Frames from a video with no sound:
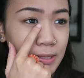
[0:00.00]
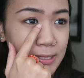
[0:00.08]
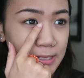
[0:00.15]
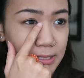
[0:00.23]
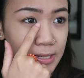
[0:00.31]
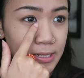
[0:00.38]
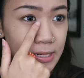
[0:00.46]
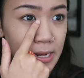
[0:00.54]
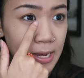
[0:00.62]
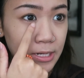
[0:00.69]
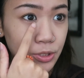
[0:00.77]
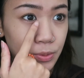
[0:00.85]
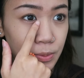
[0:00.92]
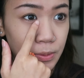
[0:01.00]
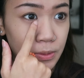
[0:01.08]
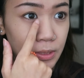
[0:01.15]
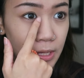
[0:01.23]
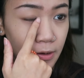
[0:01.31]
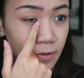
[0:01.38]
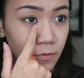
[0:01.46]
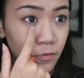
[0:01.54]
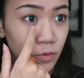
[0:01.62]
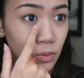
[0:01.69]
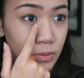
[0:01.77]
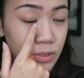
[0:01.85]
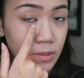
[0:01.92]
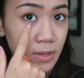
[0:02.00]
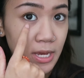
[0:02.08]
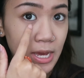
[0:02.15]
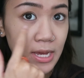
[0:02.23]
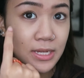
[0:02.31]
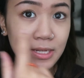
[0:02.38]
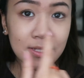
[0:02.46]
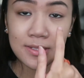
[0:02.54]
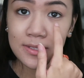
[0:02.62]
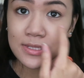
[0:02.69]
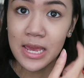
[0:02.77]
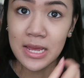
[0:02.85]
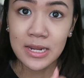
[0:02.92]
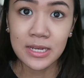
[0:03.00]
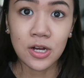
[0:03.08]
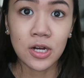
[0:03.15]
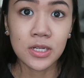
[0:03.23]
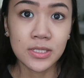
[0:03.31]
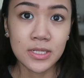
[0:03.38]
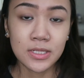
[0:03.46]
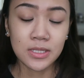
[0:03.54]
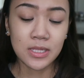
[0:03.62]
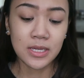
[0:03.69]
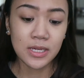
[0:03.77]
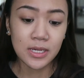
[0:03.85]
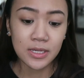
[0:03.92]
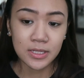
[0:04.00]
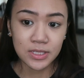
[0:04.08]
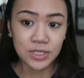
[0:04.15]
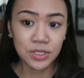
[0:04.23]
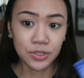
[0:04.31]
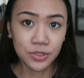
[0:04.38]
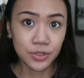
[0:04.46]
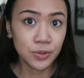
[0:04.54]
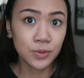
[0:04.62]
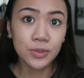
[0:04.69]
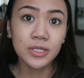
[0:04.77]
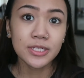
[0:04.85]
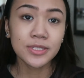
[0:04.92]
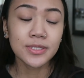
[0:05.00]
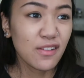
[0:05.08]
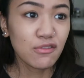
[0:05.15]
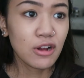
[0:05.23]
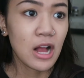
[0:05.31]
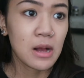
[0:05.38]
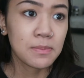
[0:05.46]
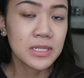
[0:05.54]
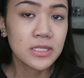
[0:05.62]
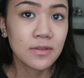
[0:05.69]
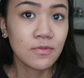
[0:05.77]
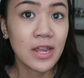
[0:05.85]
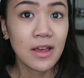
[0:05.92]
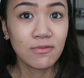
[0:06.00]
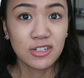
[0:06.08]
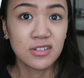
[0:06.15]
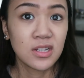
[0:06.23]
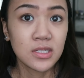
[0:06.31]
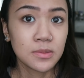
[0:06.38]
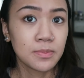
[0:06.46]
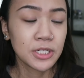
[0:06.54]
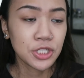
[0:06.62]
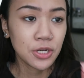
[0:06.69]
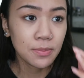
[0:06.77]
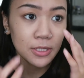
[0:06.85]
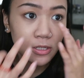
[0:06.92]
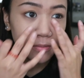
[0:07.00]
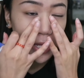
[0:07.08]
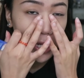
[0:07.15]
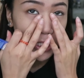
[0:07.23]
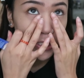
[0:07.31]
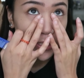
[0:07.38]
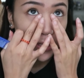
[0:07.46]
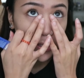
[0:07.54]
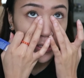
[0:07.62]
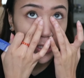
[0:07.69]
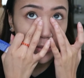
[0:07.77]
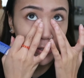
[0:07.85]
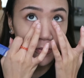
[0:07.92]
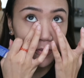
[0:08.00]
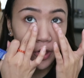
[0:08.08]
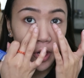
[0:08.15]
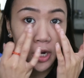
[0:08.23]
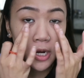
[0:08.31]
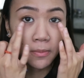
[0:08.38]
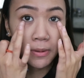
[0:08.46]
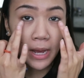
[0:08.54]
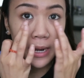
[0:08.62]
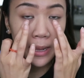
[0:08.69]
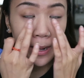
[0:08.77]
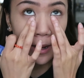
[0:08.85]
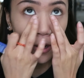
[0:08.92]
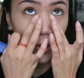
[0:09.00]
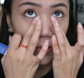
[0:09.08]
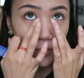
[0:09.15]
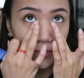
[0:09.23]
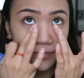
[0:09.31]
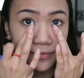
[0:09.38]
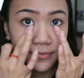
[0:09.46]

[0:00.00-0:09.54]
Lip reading: these like natural like folds in my eyes, and it causes the concealer to crease. Whatever happens, if it ever does bunch up a little bit, I just kind of take my finger, pat it out,